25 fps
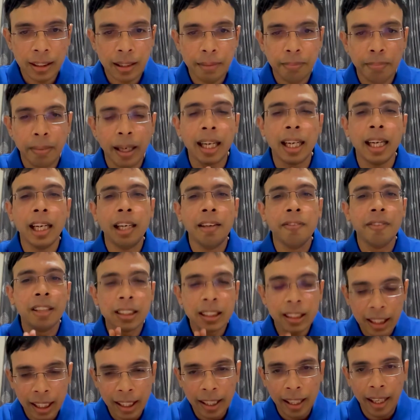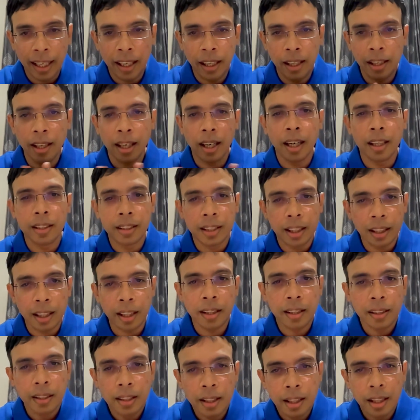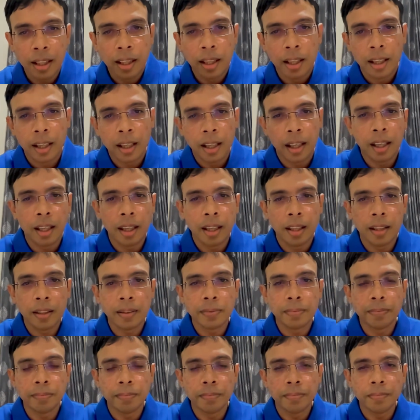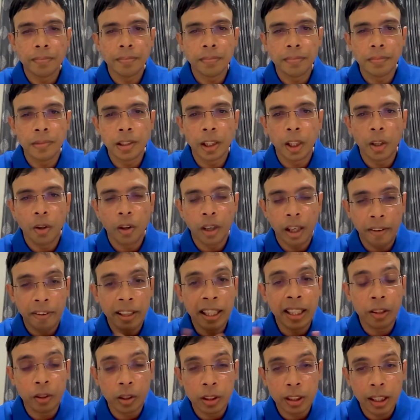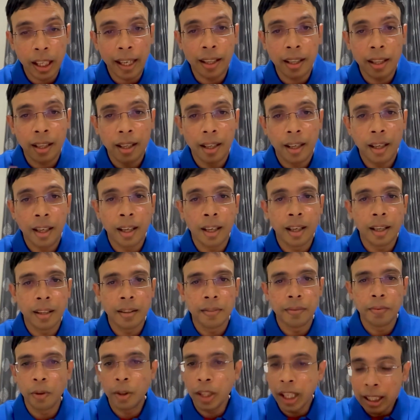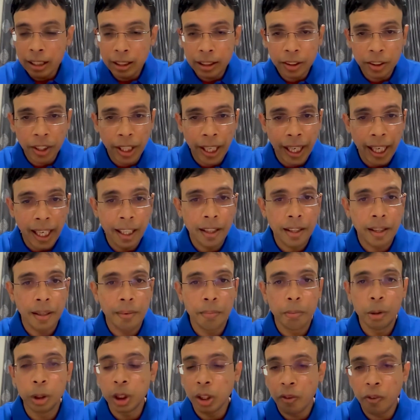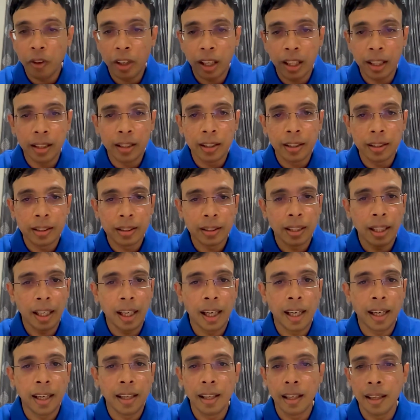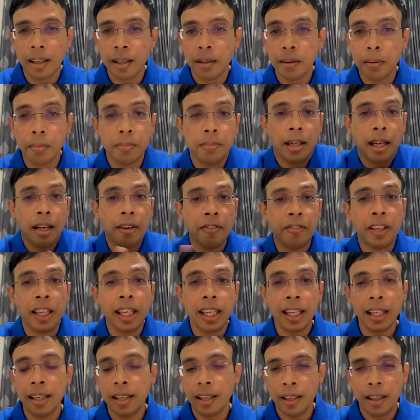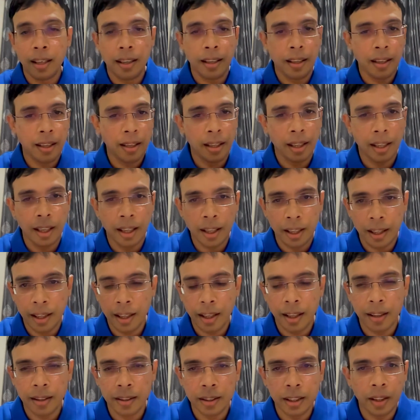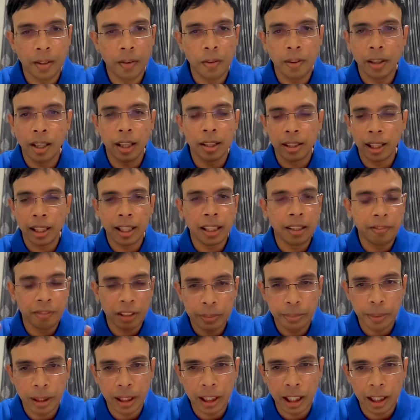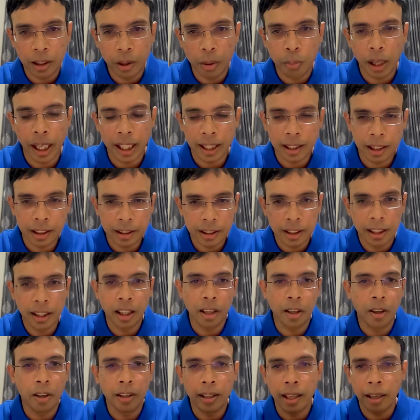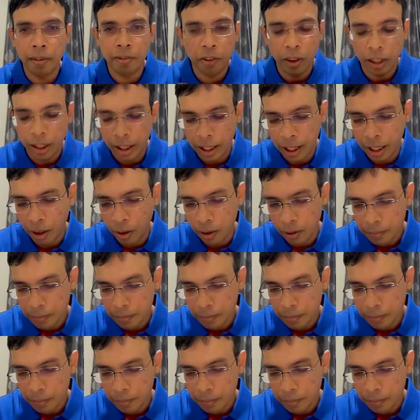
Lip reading: by investing in other avenues like real estate, mutual funds, and FD, and other investment that you might consider, or debt fund and all.